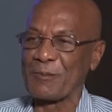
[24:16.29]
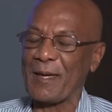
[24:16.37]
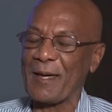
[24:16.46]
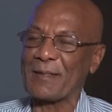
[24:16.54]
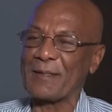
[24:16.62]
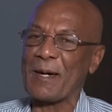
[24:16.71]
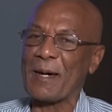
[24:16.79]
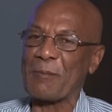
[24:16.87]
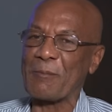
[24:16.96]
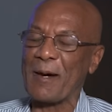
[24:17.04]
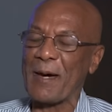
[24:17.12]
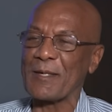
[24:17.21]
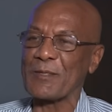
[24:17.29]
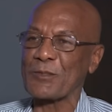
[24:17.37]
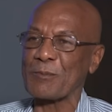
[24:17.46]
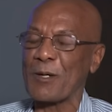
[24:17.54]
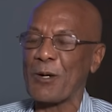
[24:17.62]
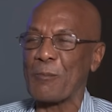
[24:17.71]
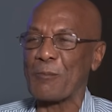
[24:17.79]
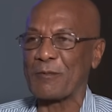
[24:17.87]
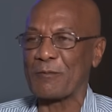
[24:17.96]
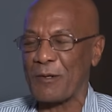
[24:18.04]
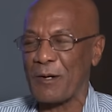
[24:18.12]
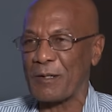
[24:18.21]
and I just become
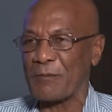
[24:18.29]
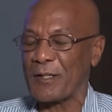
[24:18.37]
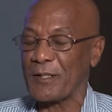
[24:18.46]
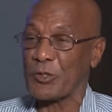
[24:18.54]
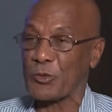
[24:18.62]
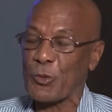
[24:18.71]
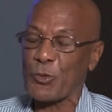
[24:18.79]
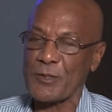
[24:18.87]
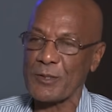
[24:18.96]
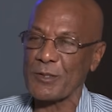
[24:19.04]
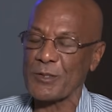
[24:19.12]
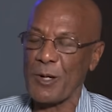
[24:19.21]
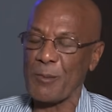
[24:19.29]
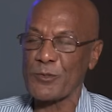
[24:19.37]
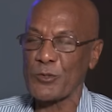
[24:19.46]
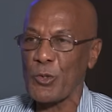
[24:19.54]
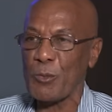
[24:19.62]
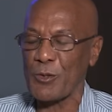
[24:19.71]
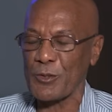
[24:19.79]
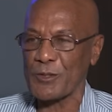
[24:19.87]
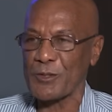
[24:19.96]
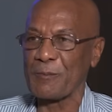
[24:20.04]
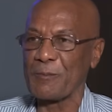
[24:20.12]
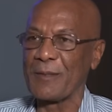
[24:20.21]
involved and engrossed in the job so much